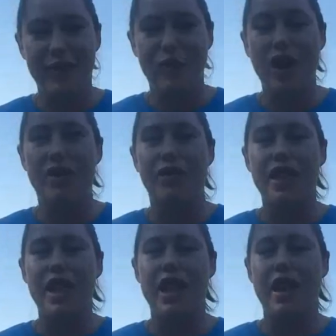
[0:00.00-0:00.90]
One of
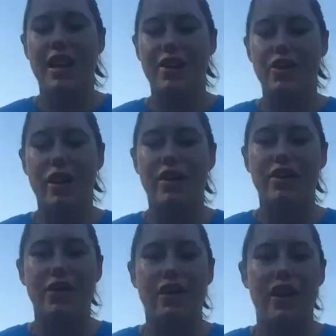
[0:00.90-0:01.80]
the
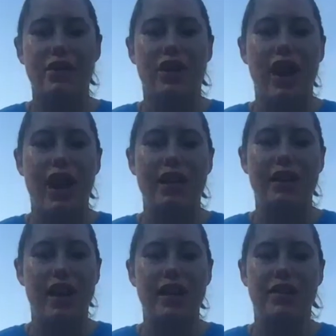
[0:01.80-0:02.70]
triggers for cluster
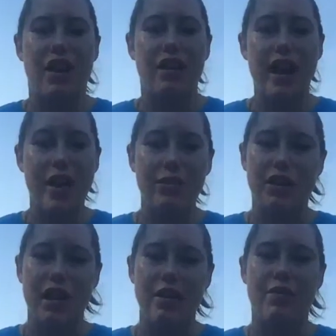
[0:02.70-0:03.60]
headaches is REM
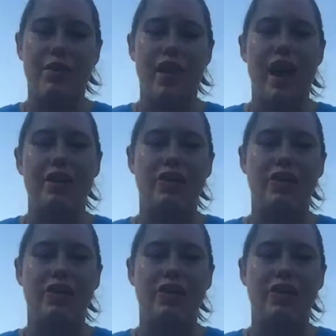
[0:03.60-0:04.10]
sleep, that